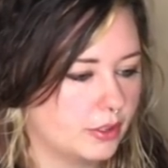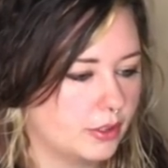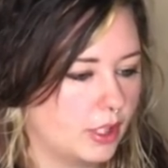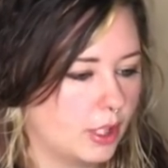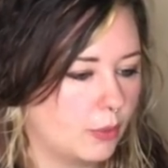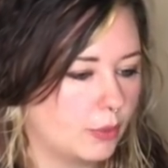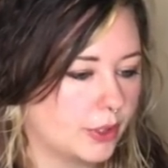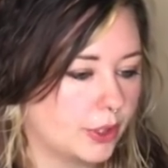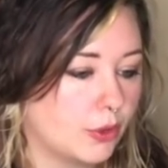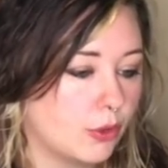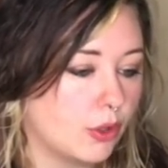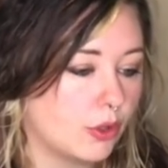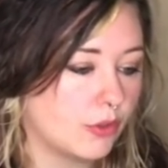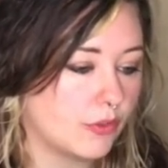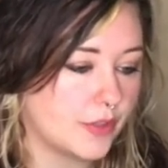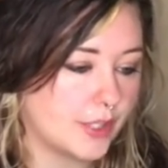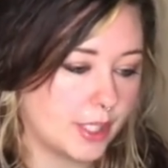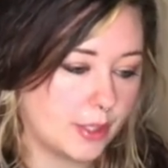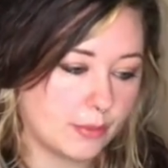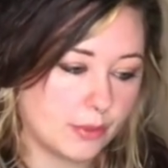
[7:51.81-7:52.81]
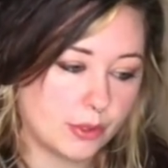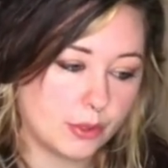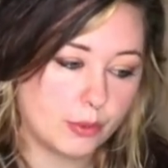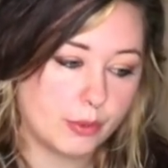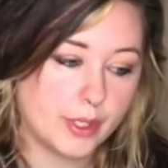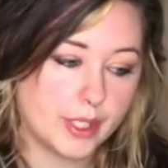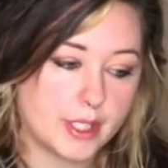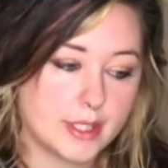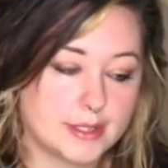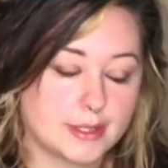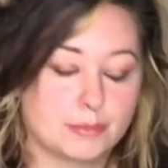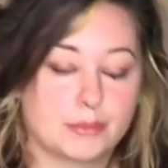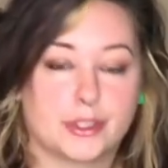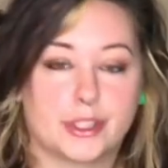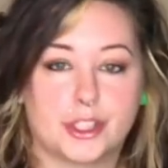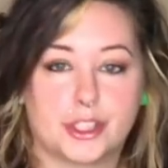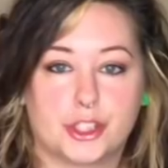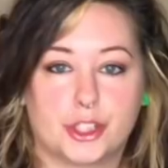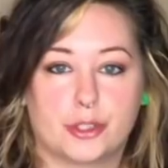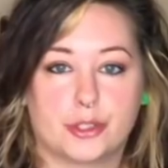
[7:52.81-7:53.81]
I want to go over that real quick because I'm going
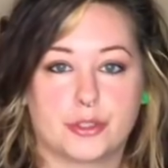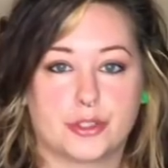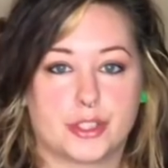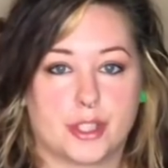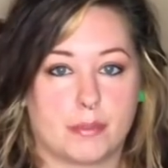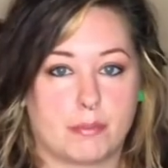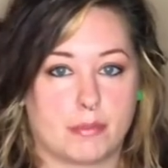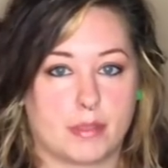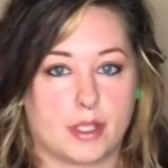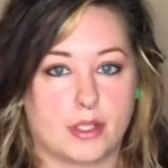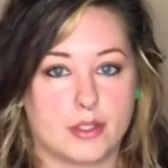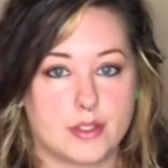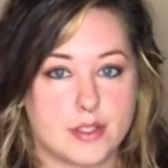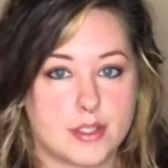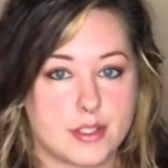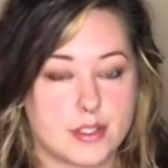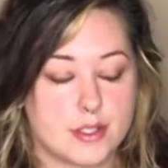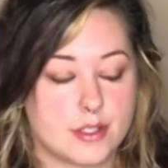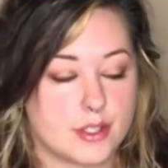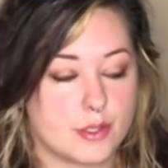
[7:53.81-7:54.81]
to show you something else